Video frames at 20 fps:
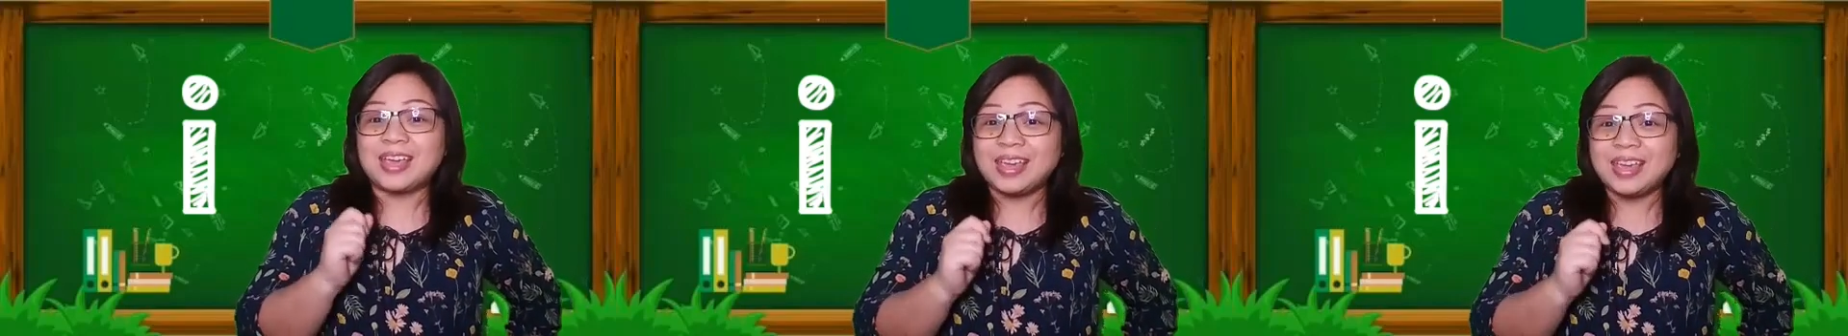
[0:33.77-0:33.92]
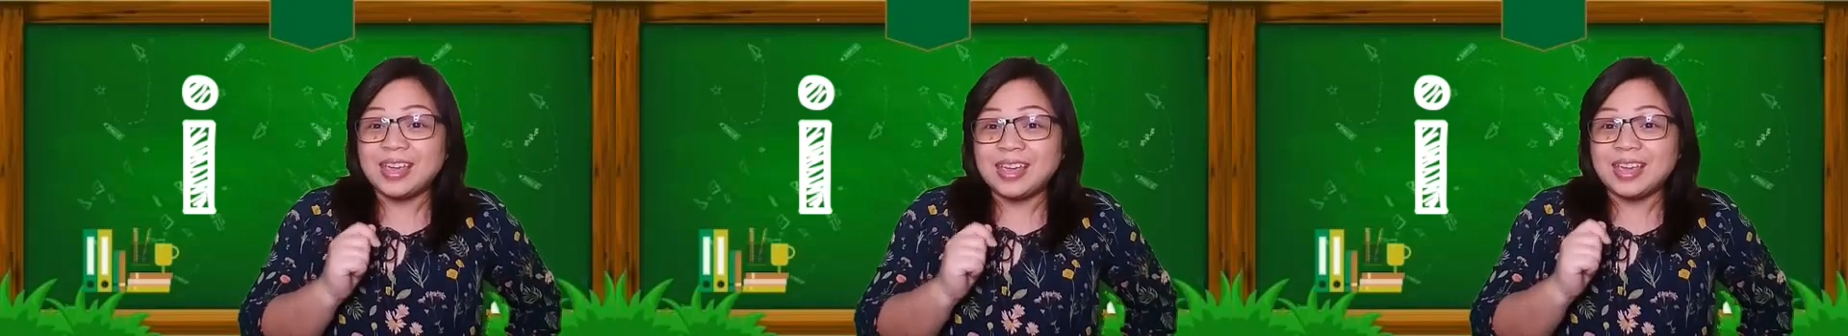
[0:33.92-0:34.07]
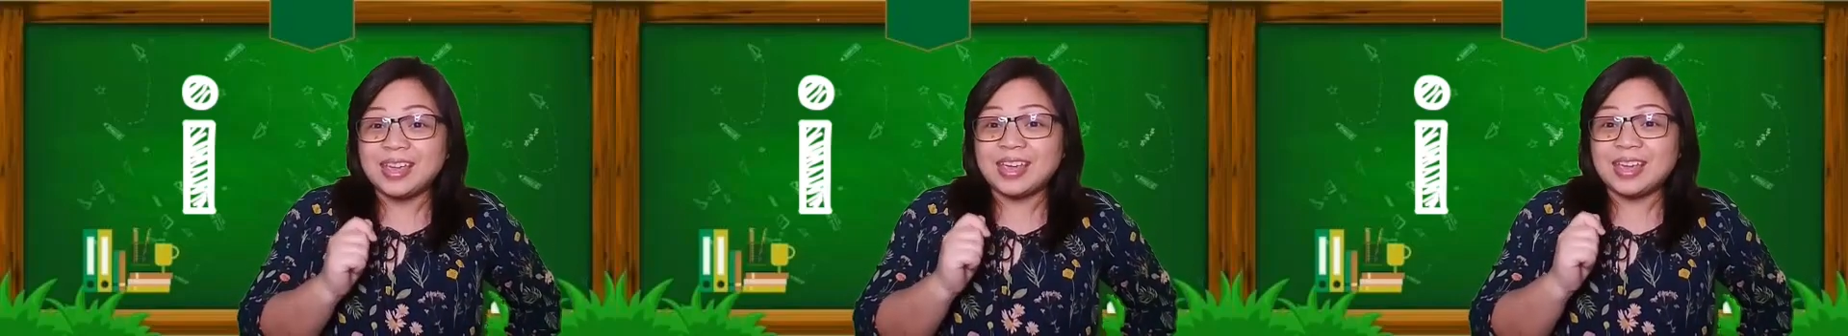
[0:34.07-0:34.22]

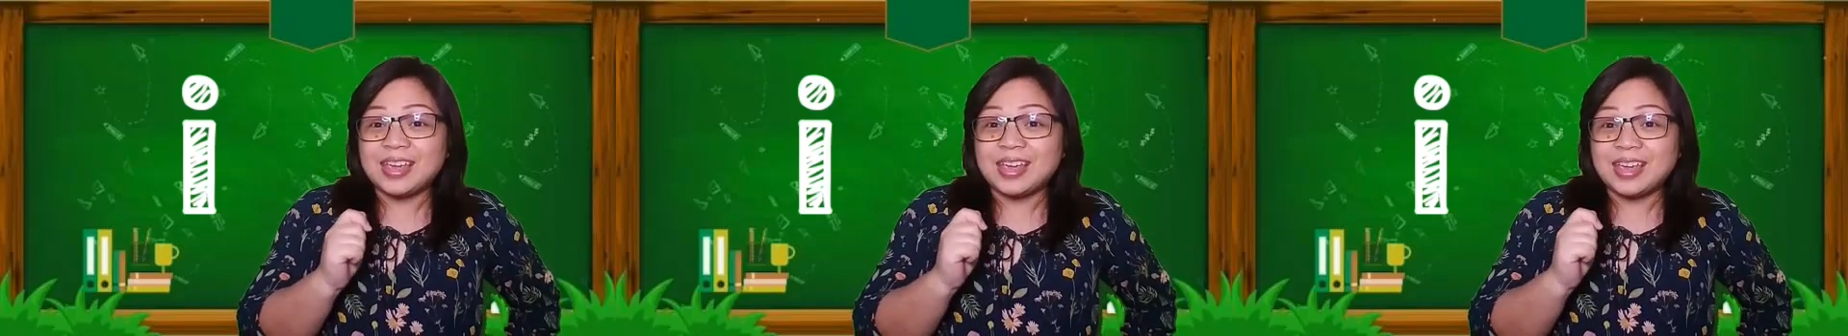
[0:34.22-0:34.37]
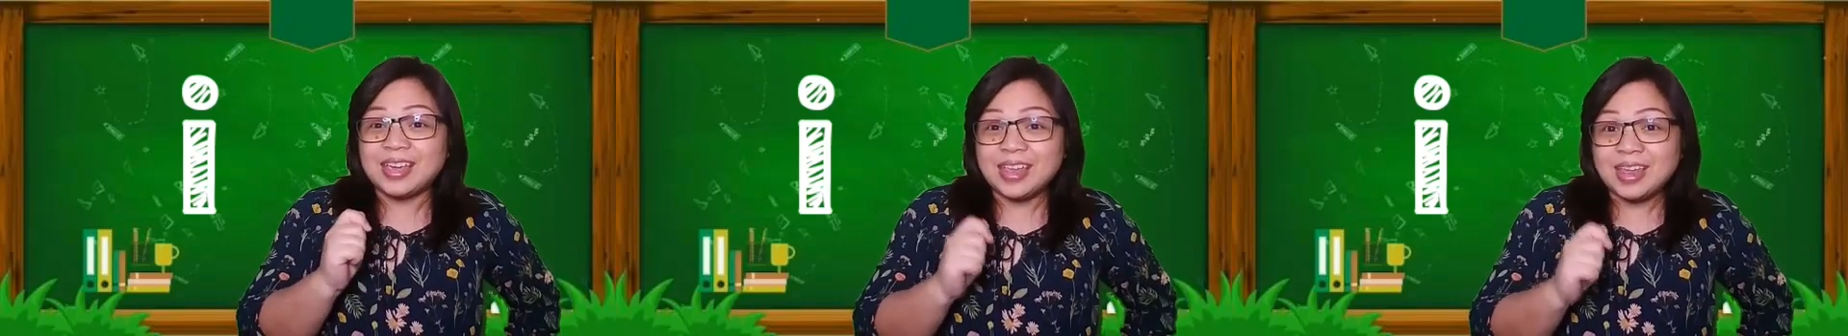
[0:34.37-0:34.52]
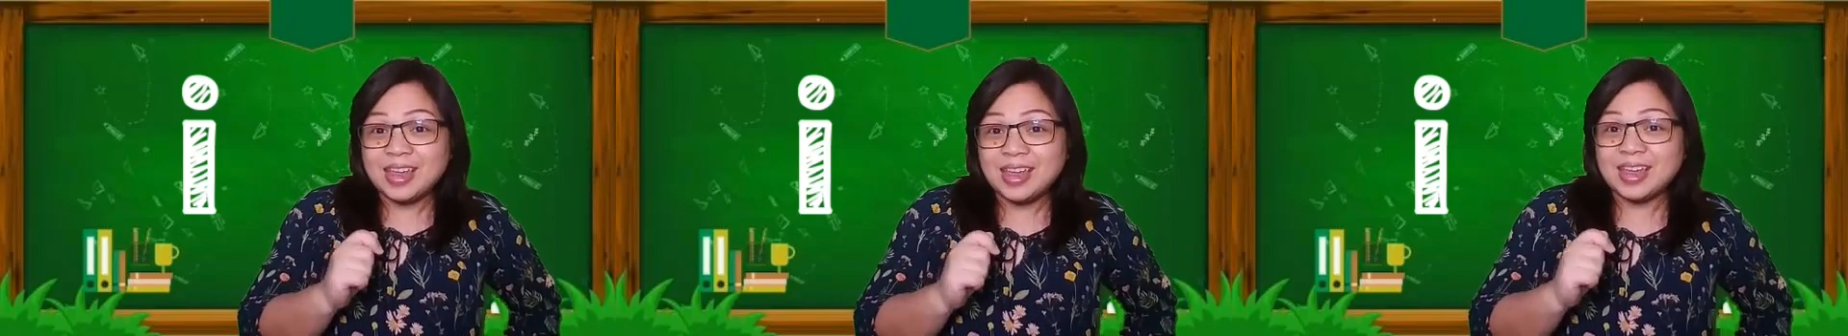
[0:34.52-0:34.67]

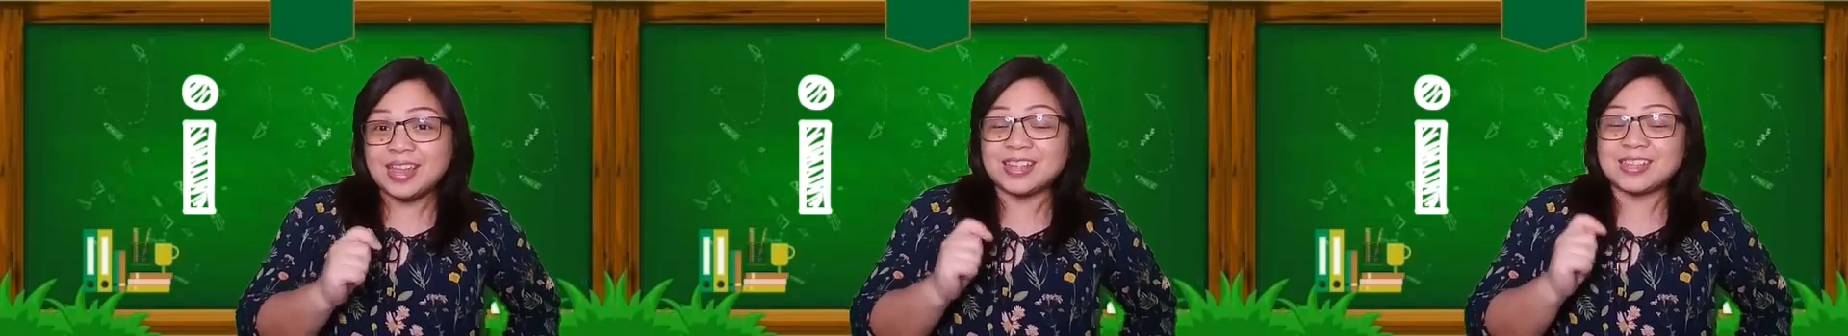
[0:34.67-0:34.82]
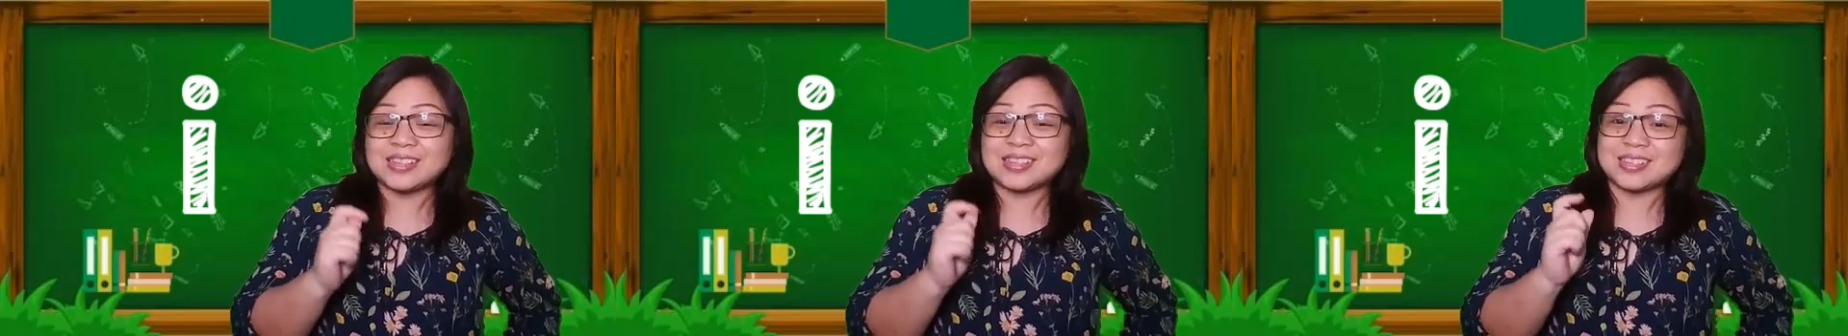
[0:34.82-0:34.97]
E